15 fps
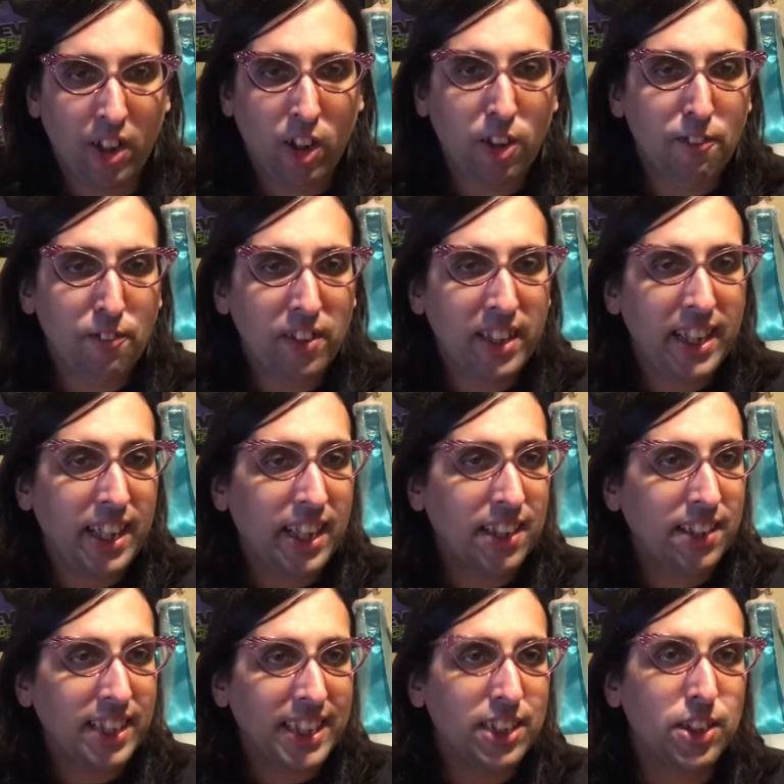Hopefully
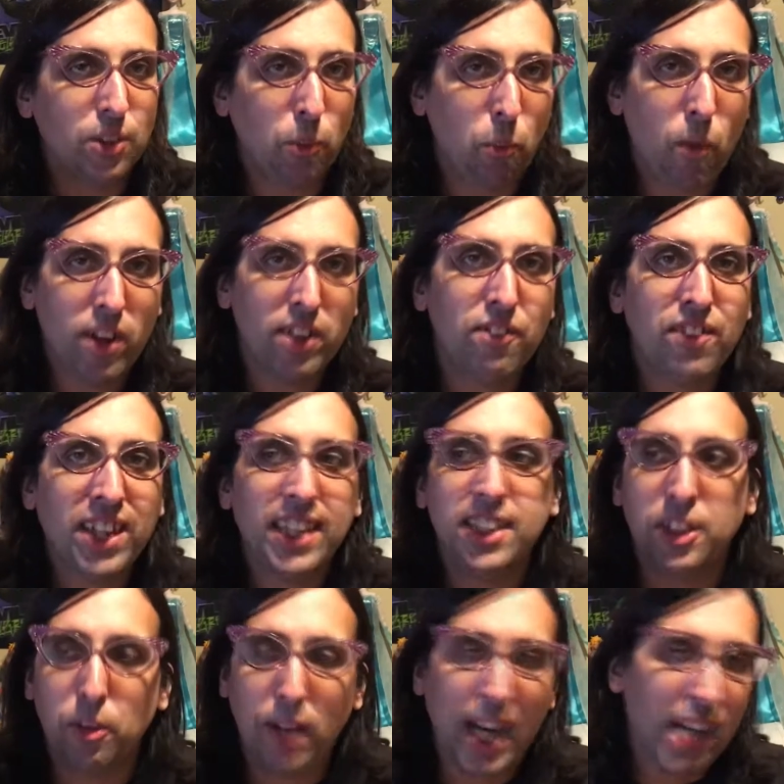at least one of
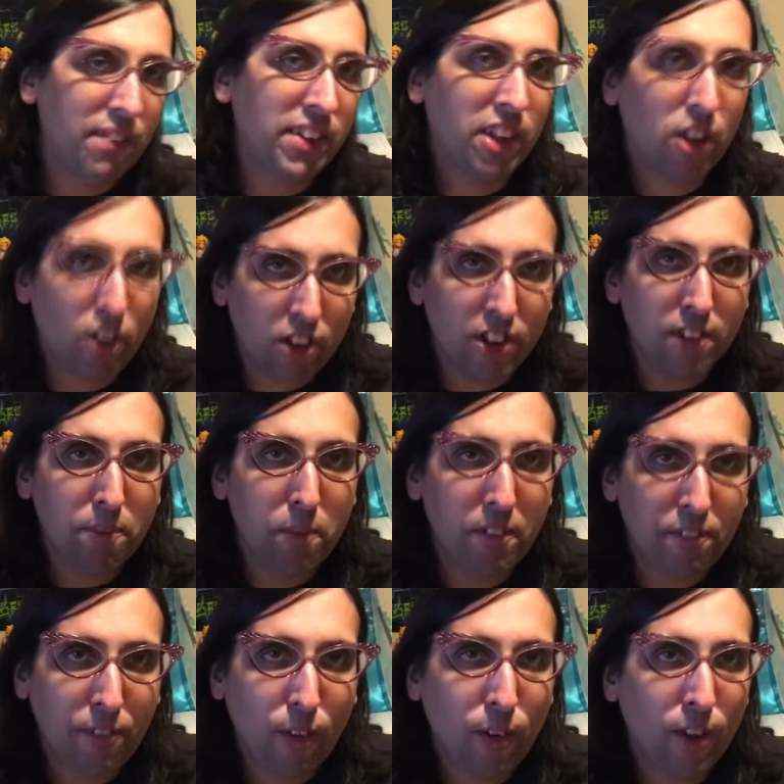these you haven't heard of
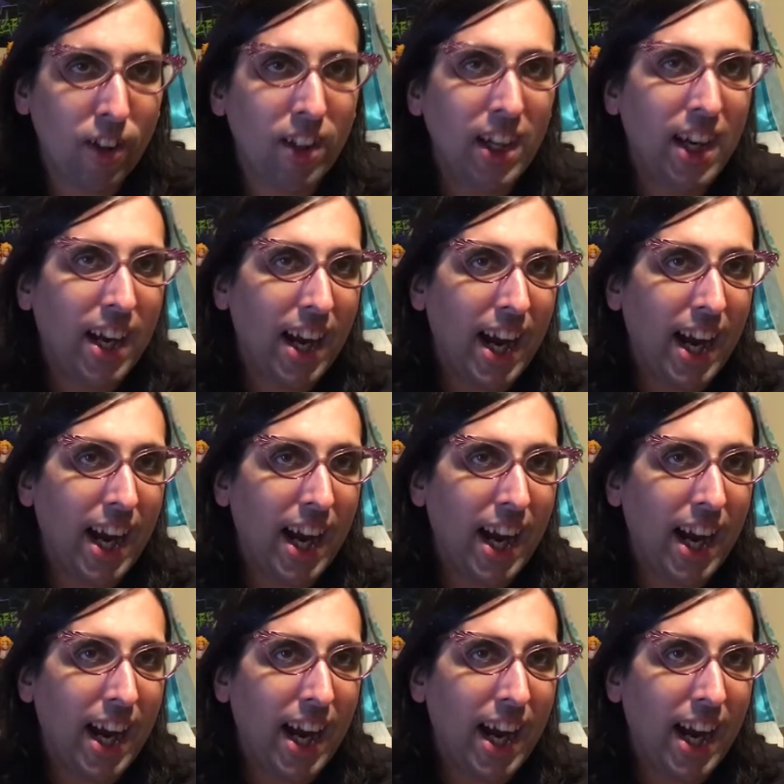before,